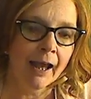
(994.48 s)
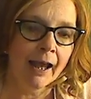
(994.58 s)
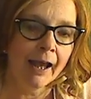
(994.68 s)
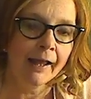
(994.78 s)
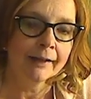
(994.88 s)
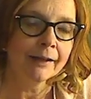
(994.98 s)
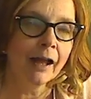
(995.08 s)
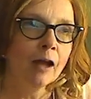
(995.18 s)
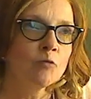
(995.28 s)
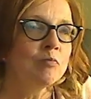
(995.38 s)
And
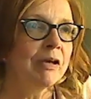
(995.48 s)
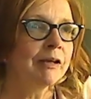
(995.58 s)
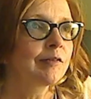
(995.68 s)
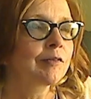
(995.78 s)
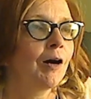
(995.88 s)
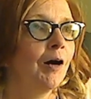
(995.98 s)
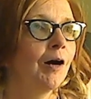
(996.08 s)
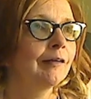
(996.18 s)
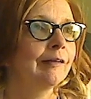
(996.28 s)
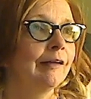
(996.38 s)
amidst
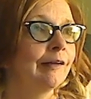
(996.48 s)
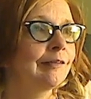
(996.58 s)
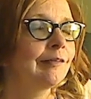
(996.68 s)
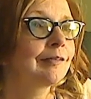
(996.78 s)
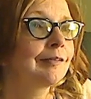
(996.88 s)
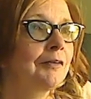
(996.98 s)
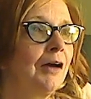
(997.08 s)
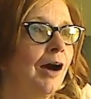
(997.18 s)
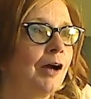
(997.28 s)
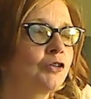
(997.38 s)
all this
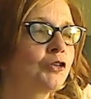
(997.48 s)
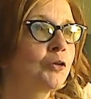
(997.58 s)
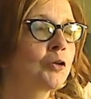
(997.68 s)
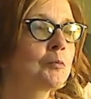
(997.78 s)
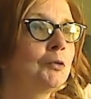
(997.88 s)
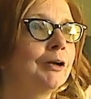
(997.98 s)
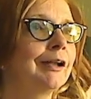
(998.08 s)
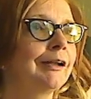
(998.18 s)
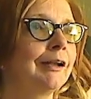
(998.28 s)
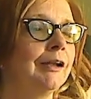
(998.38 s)

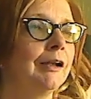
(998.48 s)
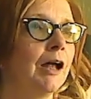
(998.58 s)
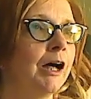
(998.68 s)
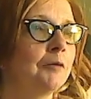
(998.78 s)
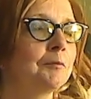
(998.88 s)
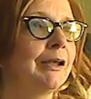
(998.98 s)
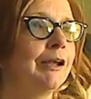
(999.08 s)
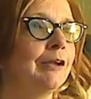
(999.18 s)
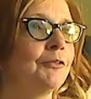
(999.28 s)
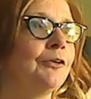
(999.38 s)
turmoil and
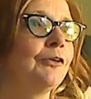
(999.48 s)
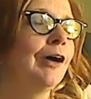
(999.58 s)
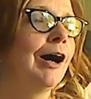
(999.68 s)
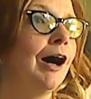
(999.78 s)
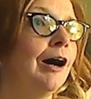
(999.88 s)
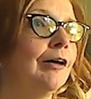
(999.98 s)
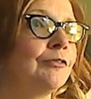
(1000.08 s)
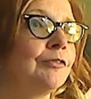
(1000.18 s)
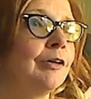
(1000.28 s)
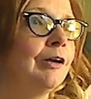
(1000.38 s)
upheaval
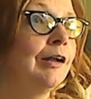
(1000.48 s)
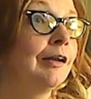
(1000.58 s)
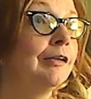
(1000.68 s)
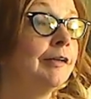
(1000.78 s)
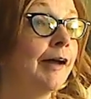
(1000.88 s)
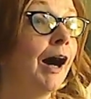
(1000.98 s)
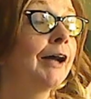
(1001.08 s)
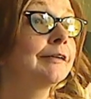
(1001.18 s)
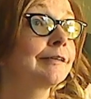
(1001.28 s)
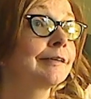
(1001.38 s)
of
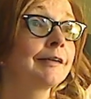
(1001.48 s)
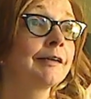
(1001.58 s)
not